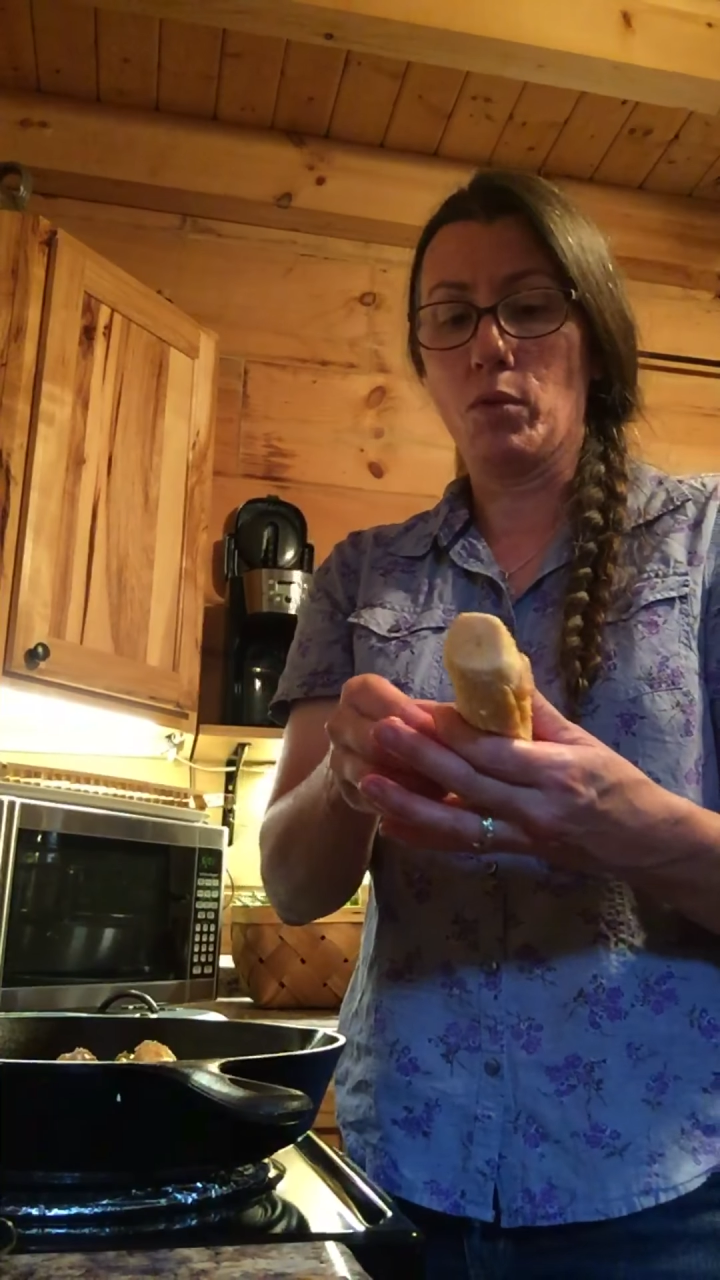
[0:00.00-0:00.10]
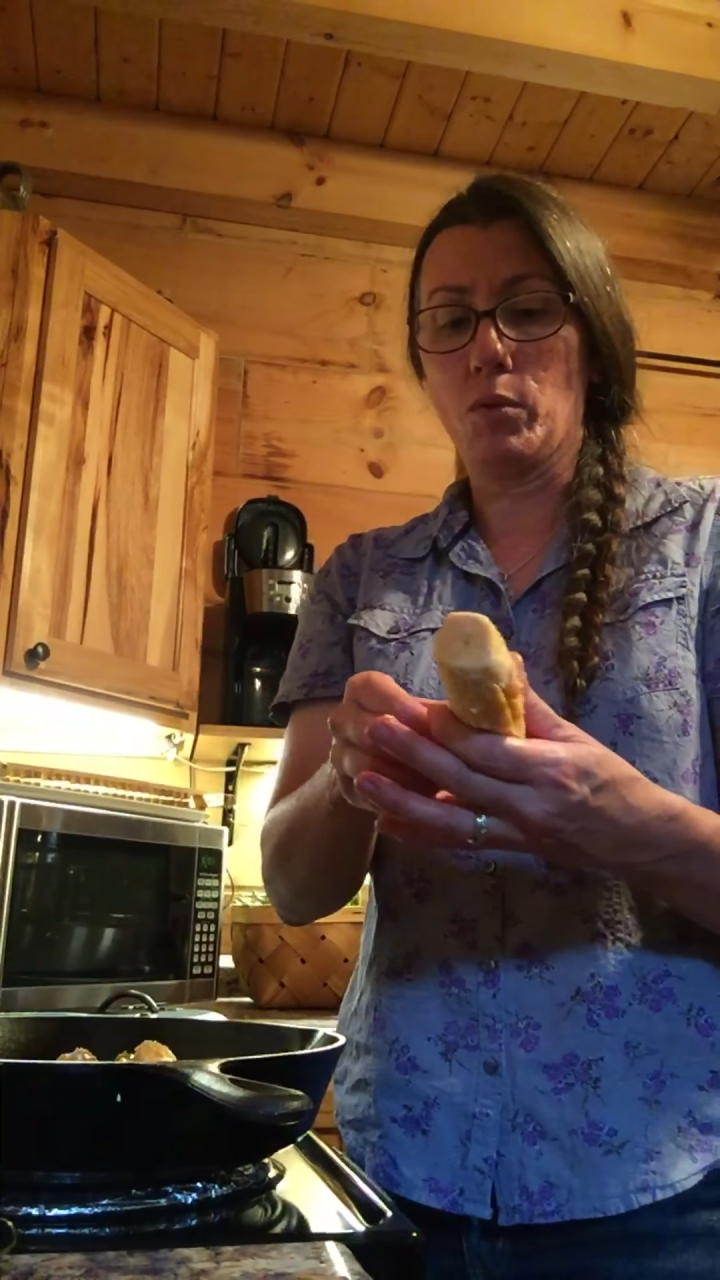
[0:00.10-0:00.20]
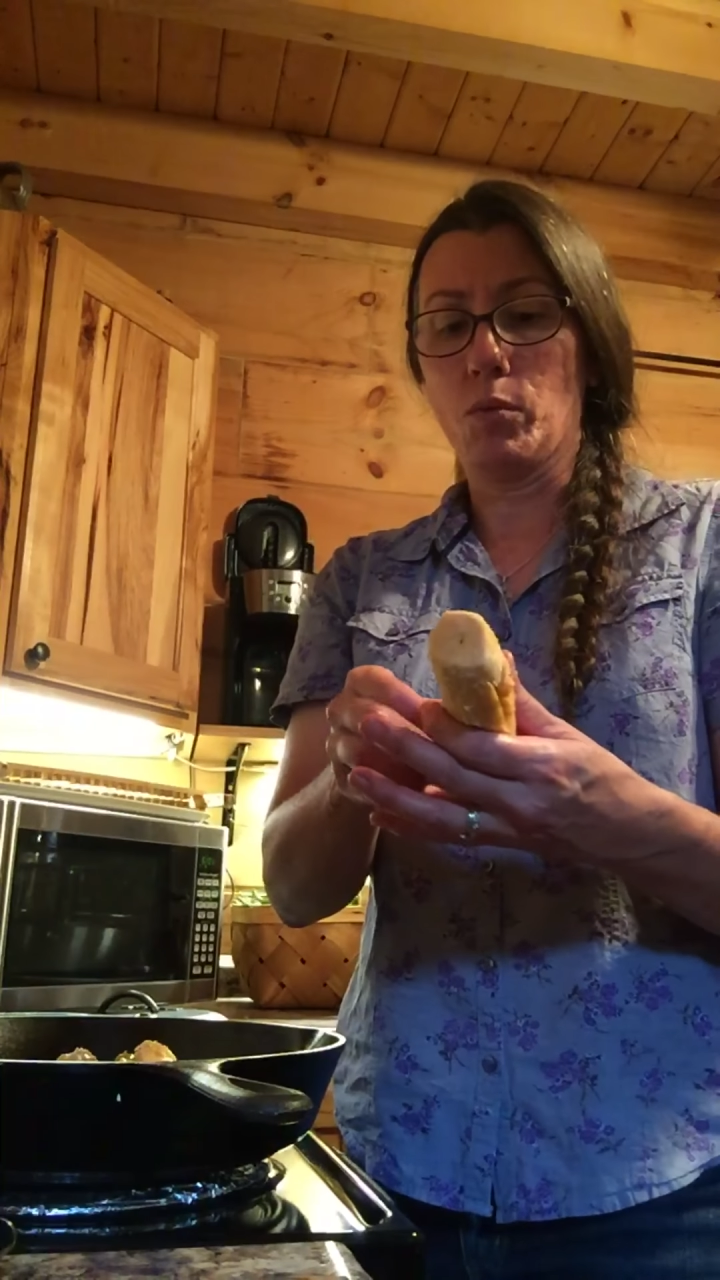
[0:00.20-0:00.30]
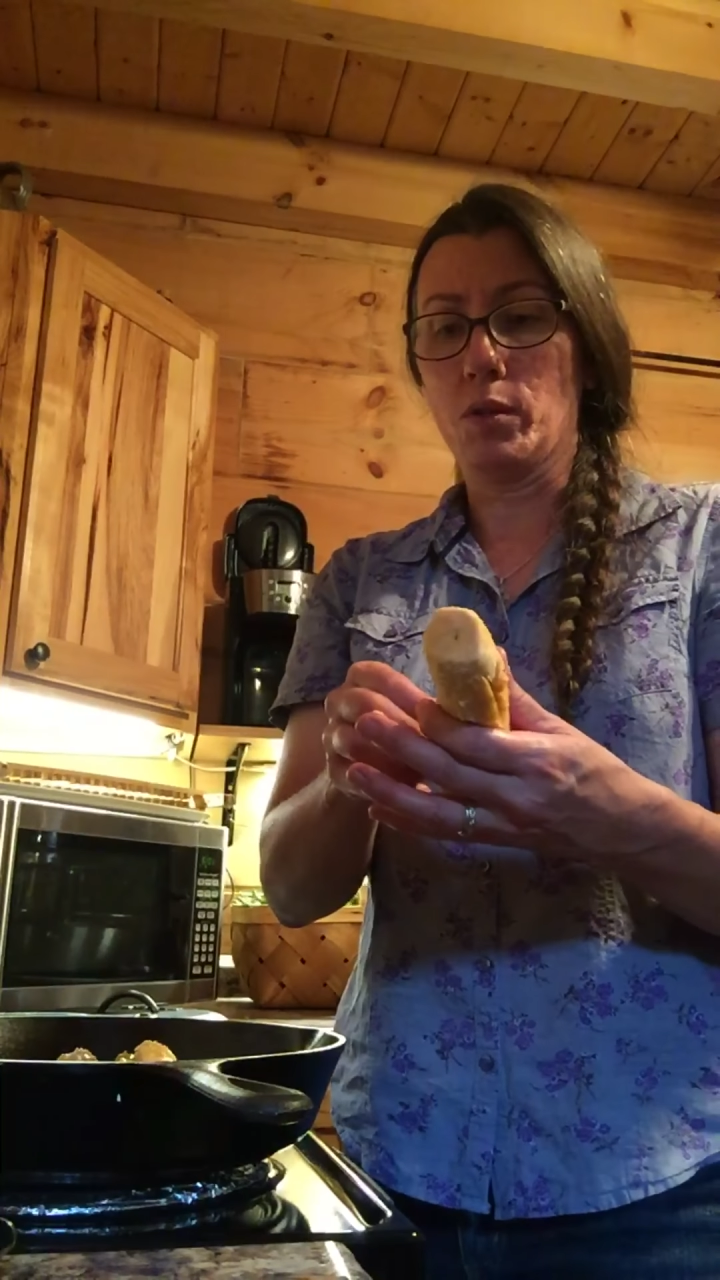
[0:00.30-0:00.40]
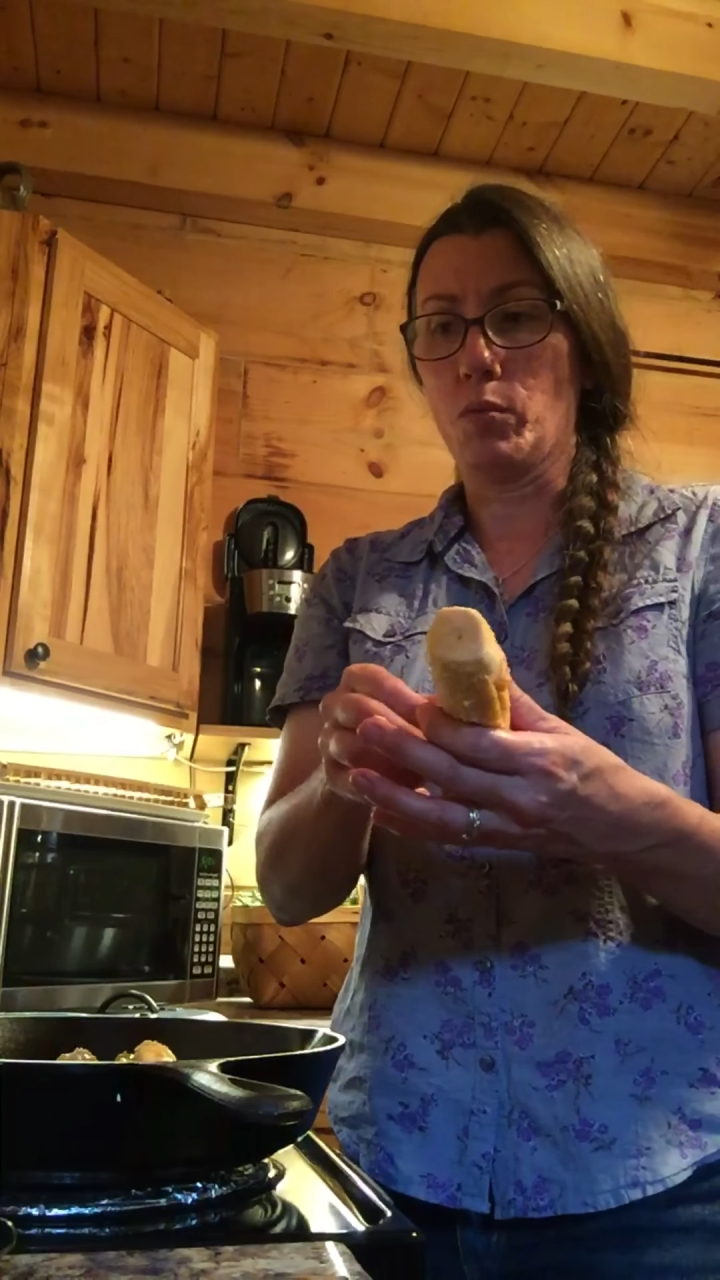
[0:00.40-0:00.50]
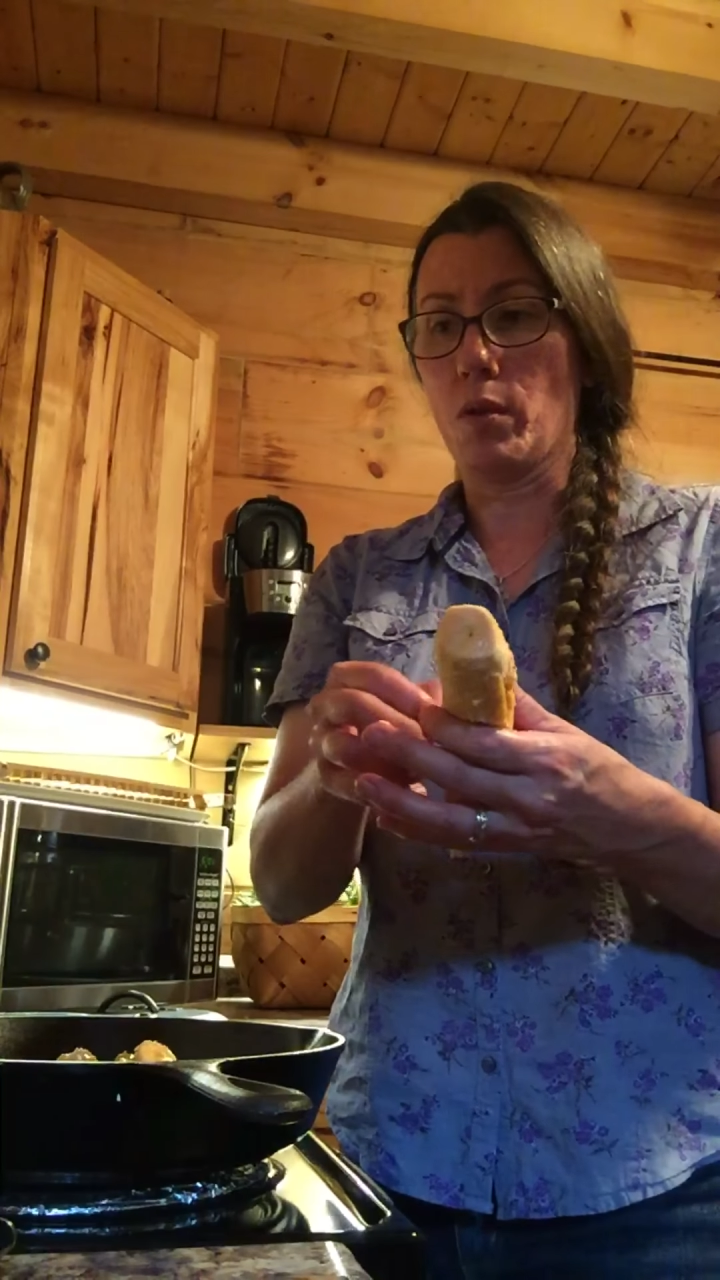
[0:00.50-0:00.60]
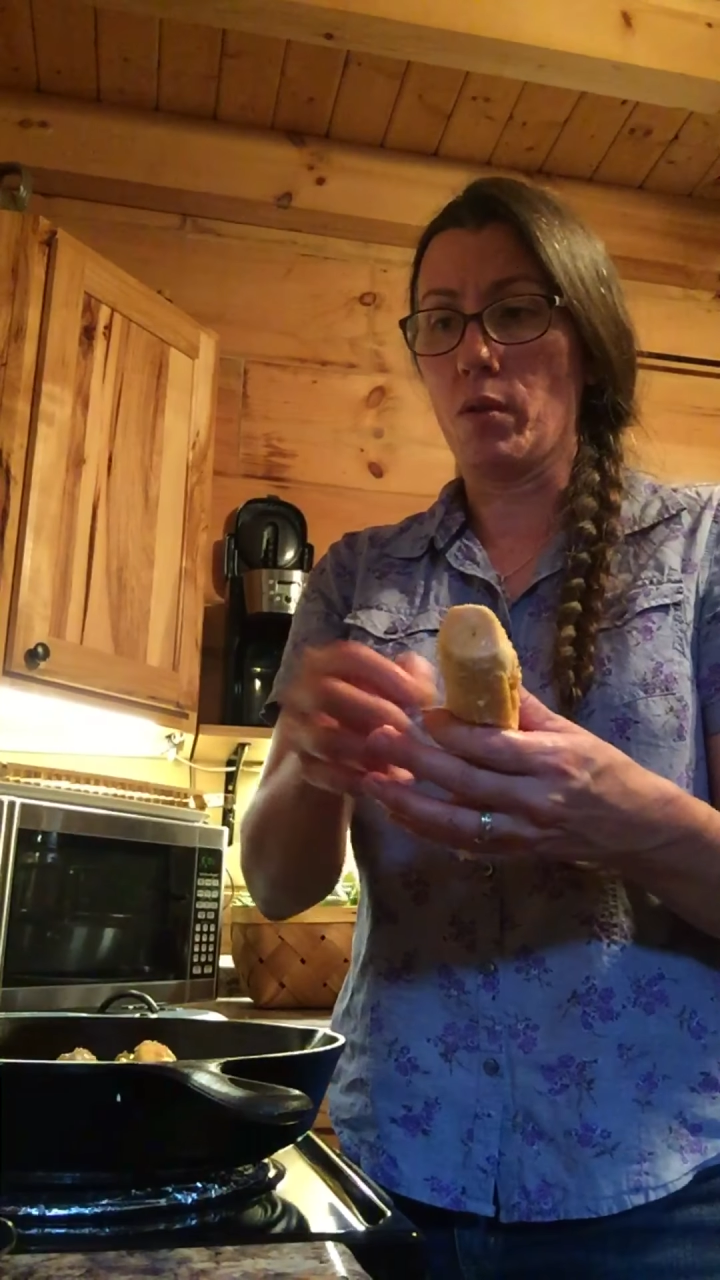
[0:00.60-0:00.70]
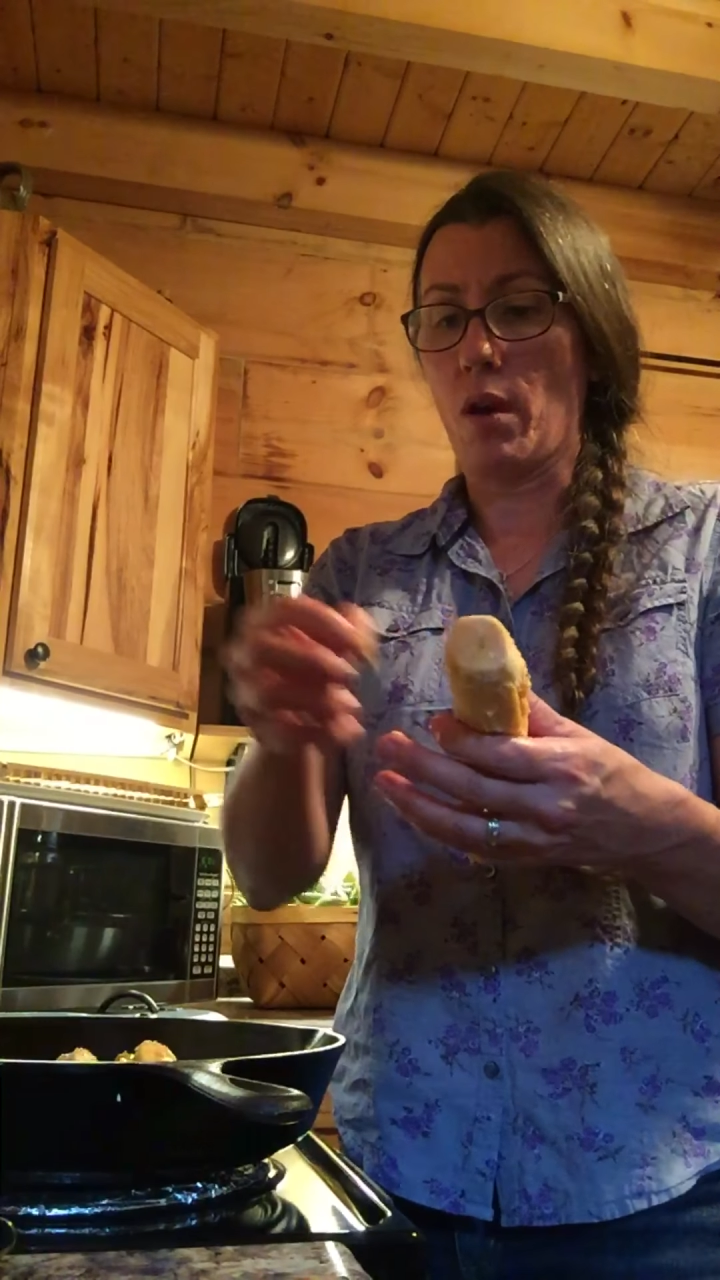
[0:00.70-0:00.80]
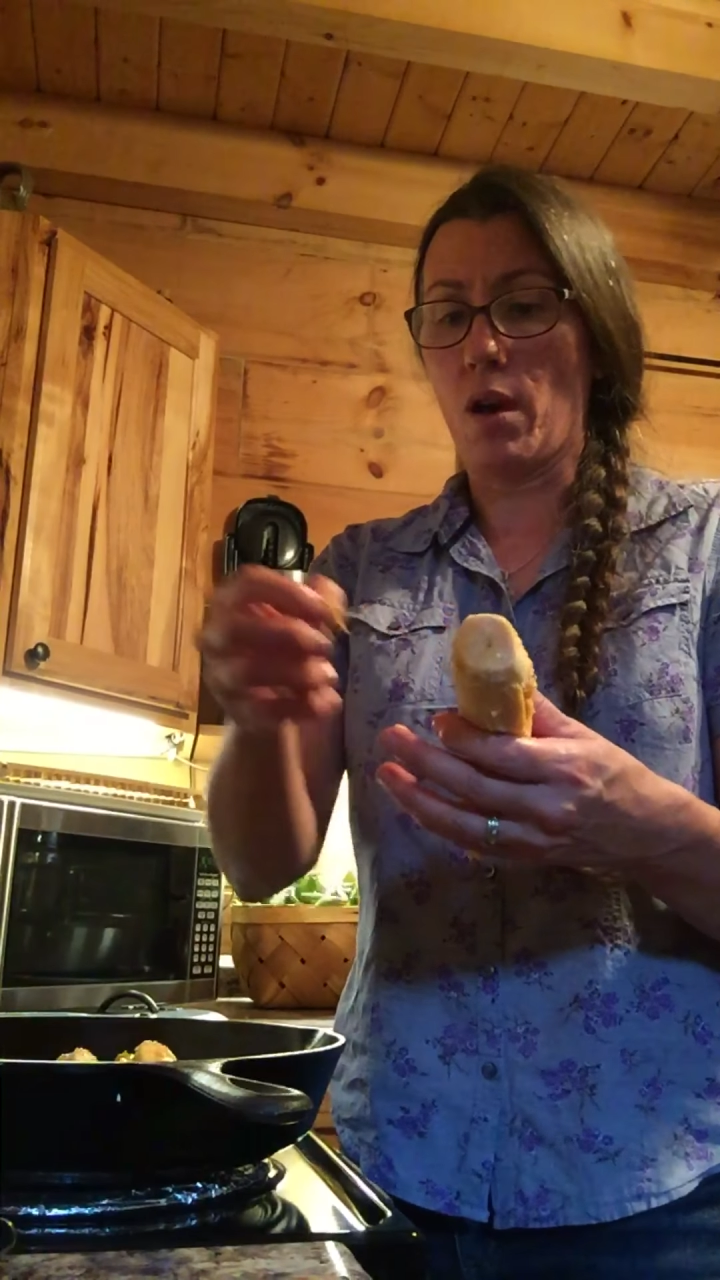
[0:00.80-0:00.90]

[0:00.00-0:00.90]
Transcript: It was with